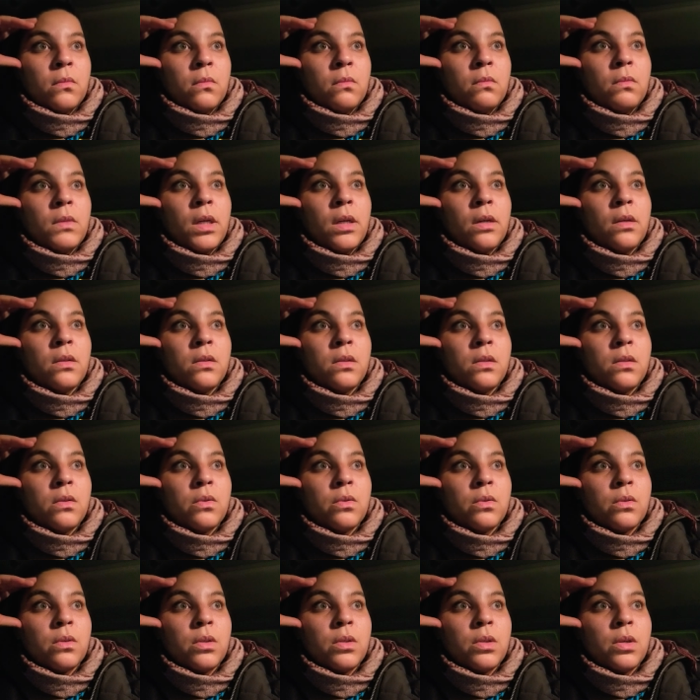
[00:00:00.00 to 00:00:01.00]
there's
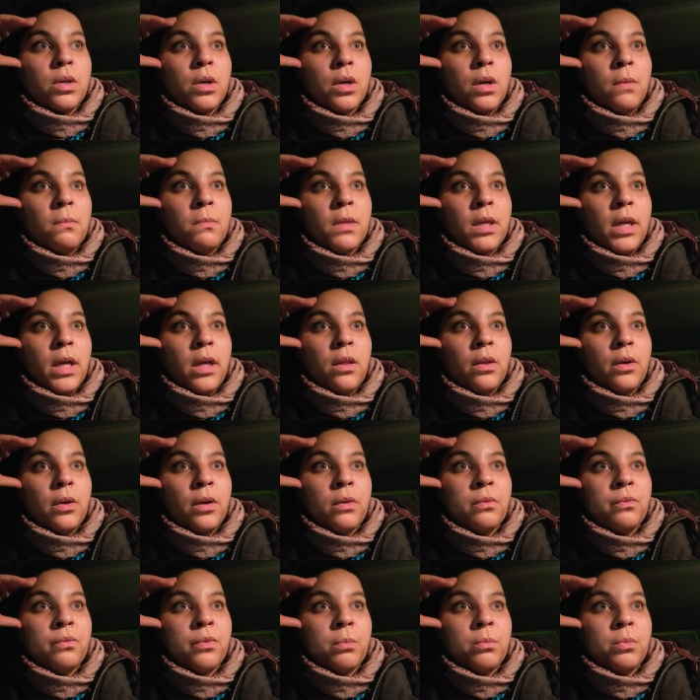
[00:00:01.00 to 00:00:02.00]
this the term that I
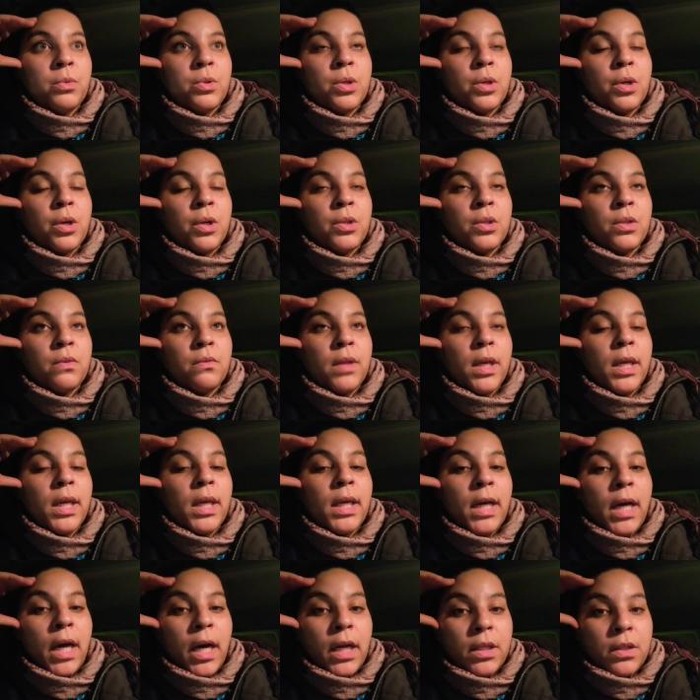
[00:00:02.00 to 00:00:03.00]
learned from church of like
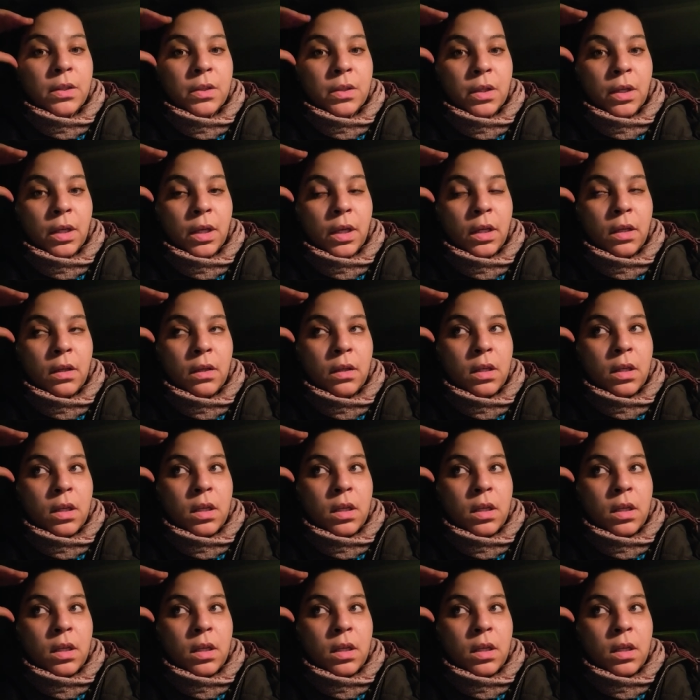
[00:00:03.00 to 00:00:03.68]
God is good.